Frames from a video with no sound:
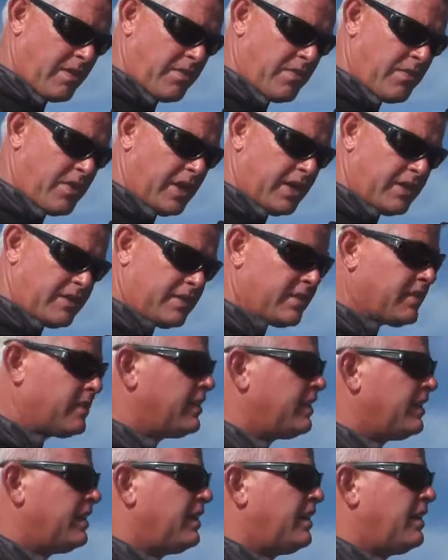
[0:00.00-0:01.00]
rigs
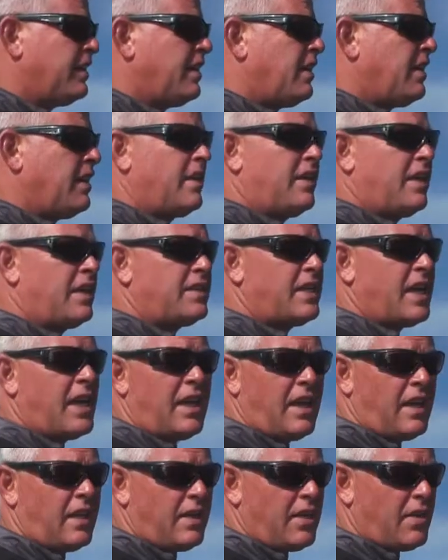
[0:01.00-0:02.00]
that's
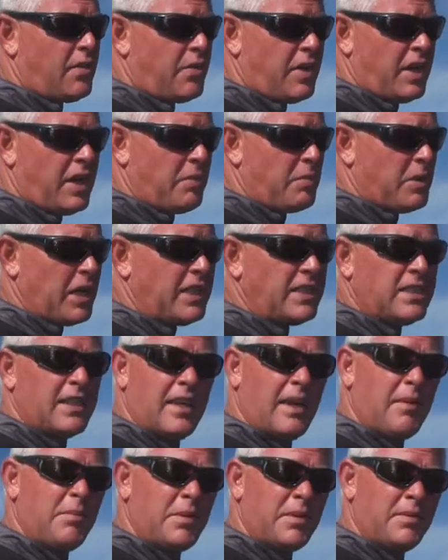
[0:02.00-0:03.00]
hanging there already baited
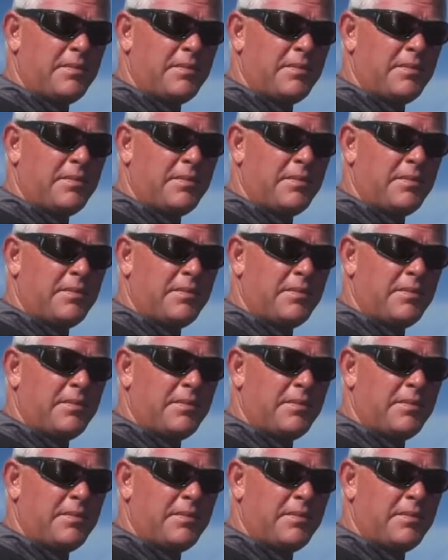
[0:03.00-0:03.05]
up,